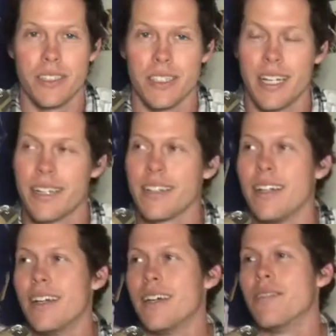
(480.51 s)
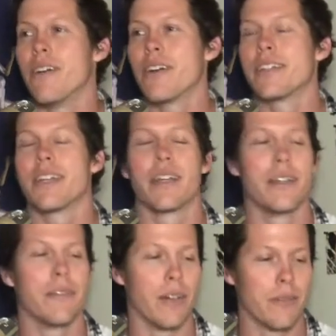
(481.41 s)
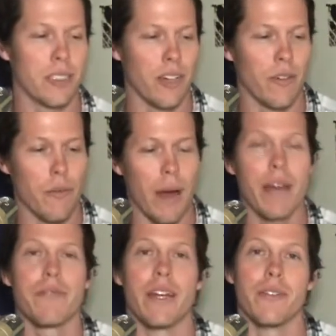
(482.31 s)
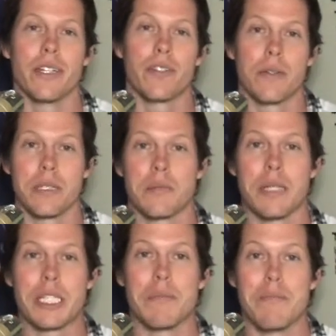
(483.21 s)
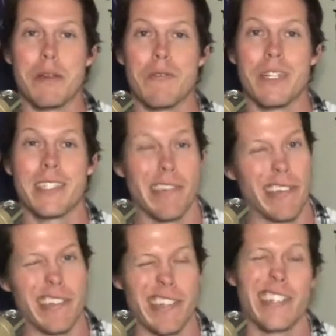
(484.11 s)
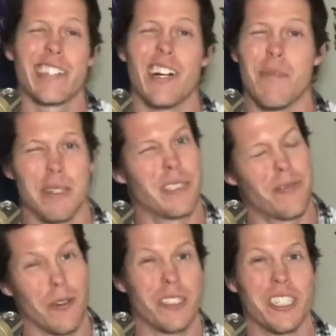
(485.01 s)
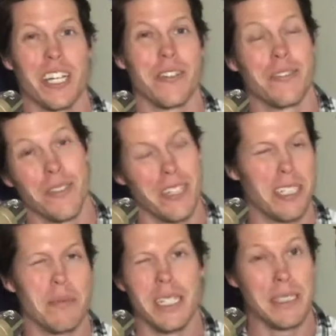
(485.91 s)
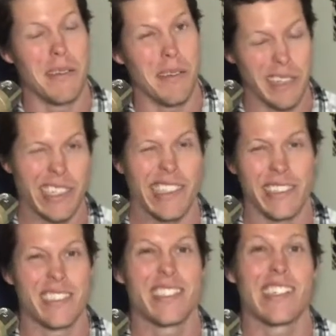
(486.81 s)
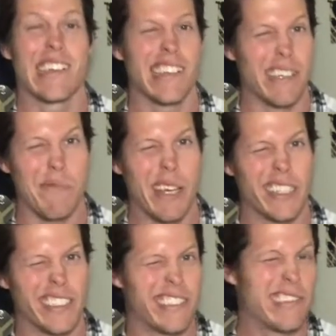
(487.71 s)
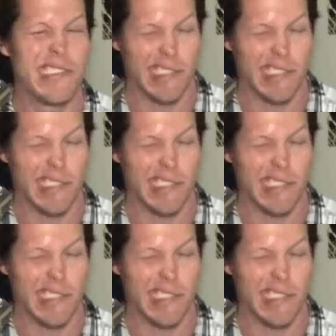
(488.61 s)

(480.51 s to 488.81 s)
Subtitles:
that very indicative of some of my favorite Christmas movies. Hint, hint. Ominous foreshadowing for anybody going against claymations.